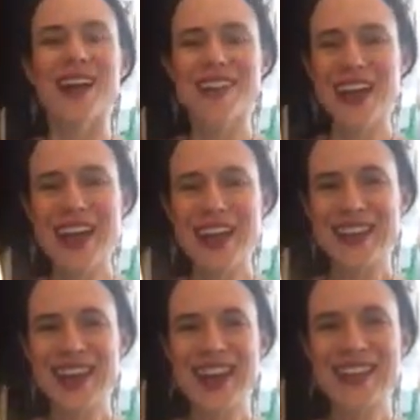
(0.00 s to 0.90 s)

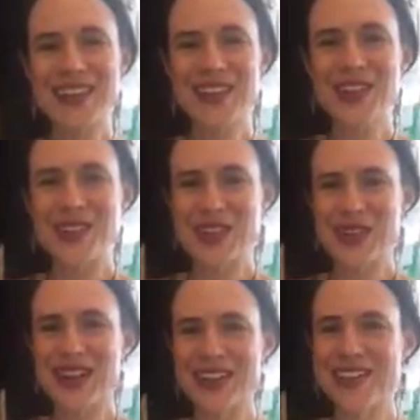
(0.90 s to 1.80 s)
Okay, hello
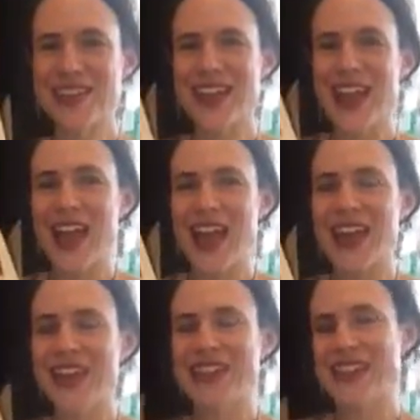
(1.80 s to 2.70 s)
everyone,
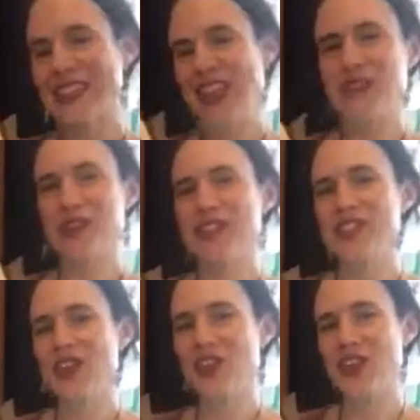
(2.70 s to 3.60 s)
and today I'm going
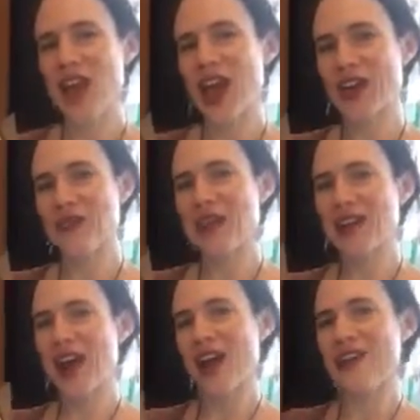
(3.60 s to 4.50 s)
to show you how to
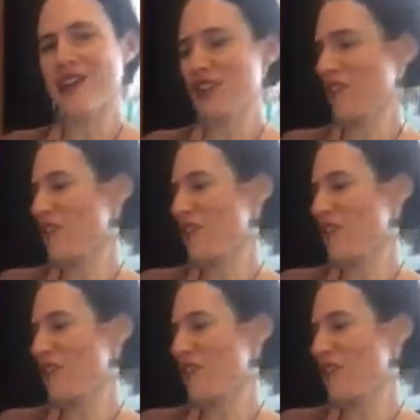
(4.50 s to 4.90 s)
make iced